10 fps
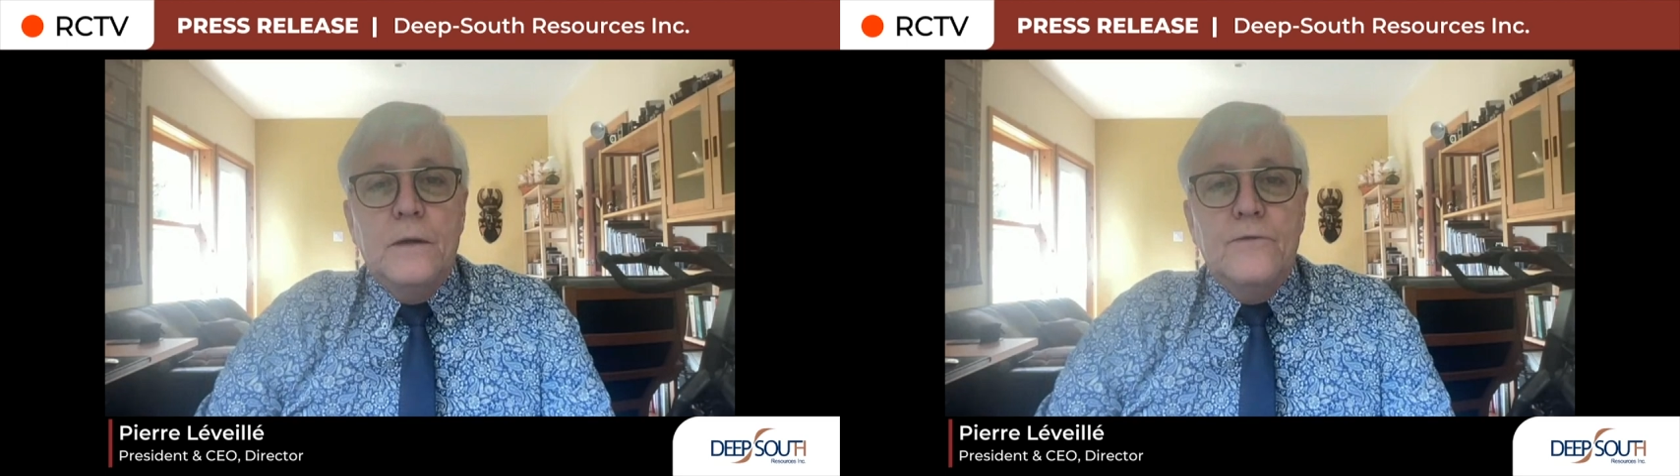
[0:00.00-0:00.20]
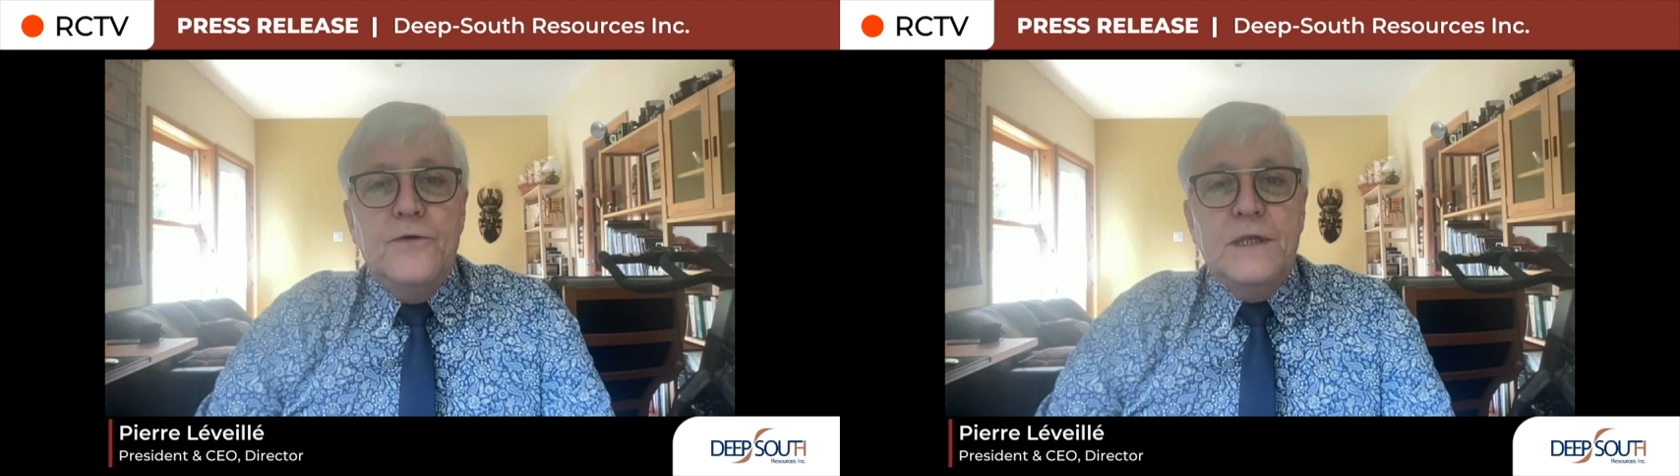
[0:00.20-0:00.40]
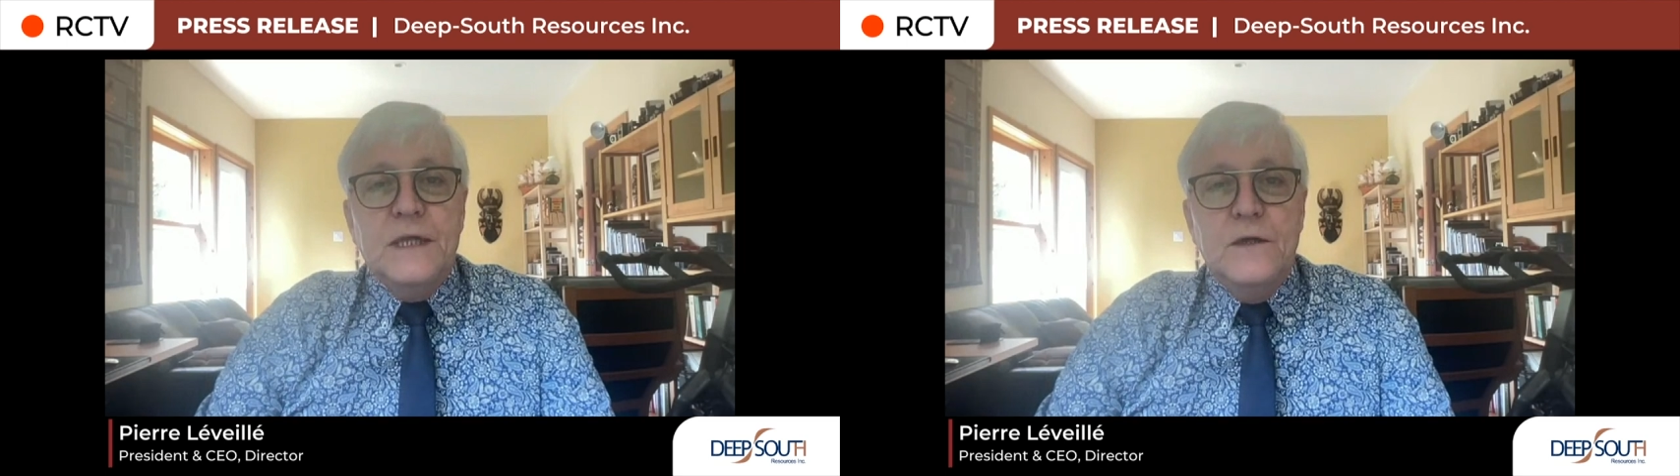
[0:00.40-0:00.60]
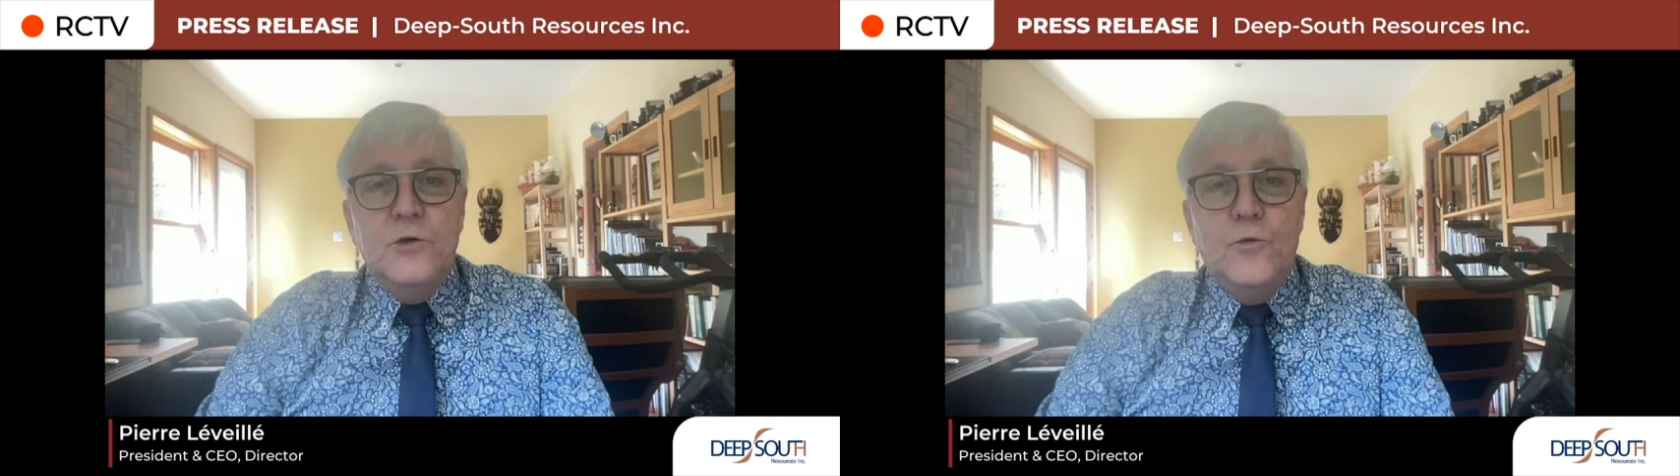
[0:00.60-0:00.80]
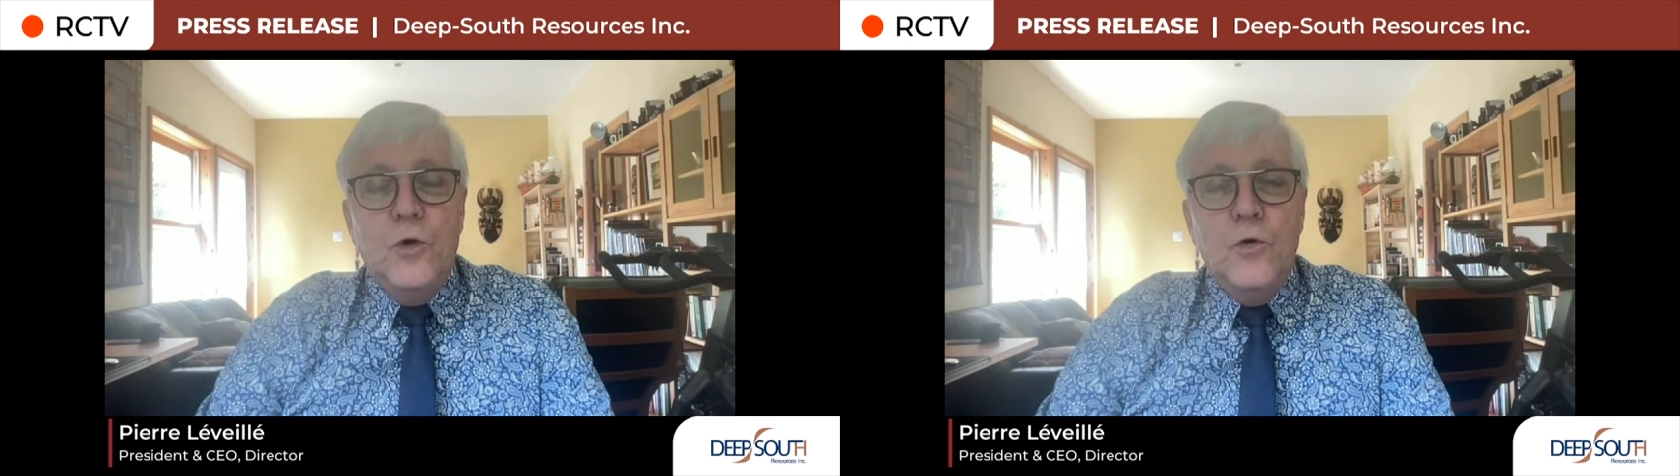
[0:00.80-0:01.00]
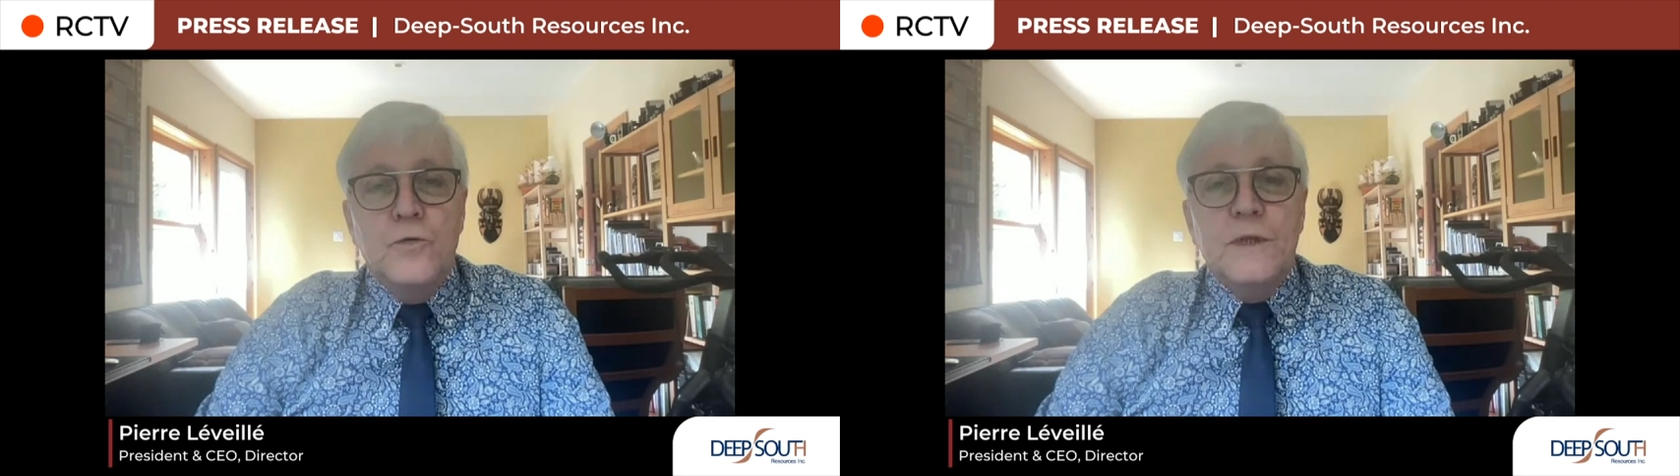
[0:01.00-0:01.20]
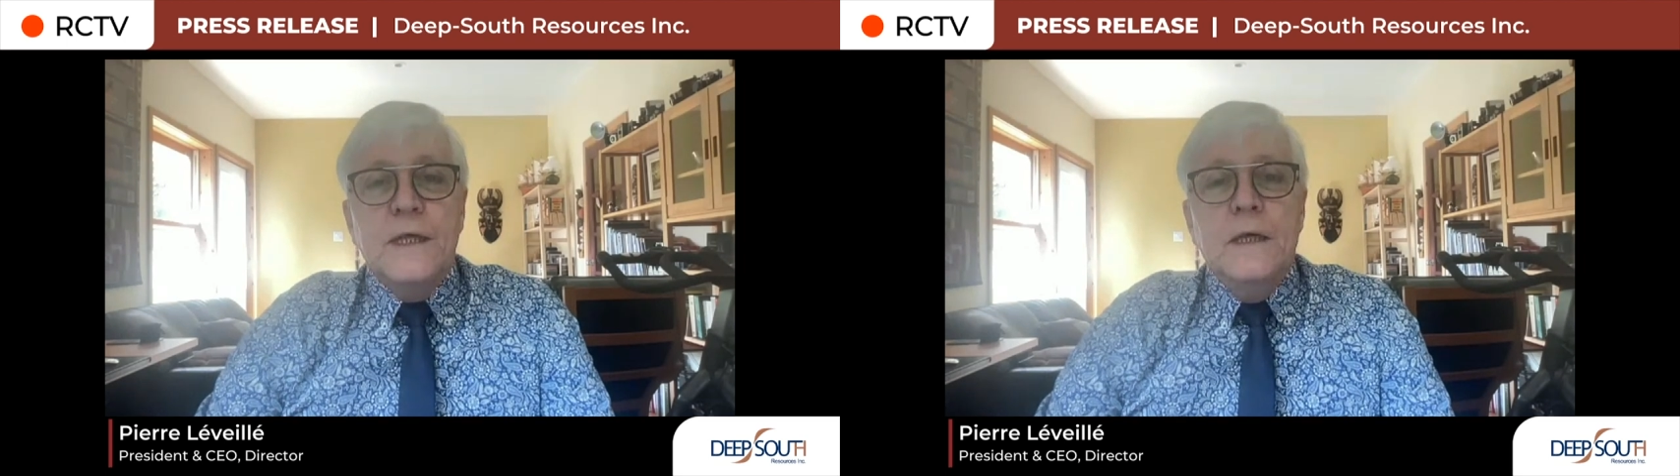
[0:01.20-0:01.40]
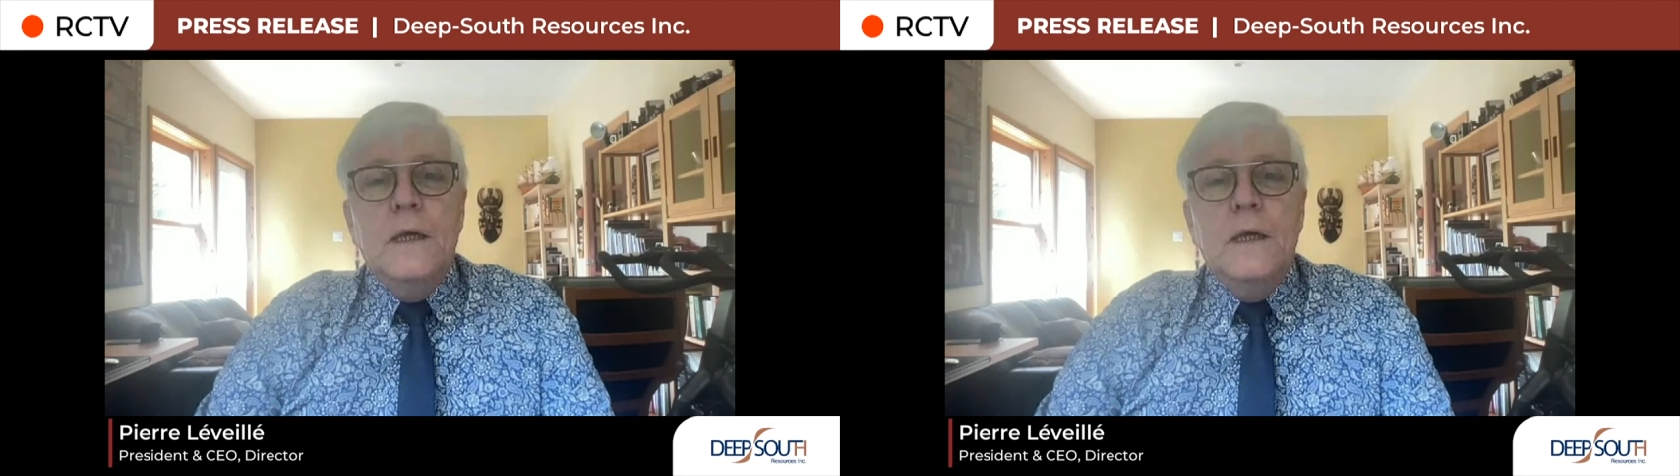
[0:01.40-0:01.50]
fixing the roads